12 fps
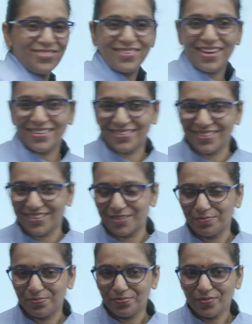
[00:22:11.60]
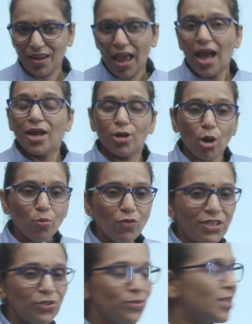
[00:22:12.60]
states. Now
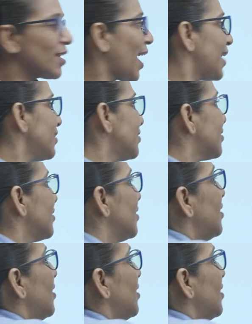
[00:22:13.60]
moving to the rice.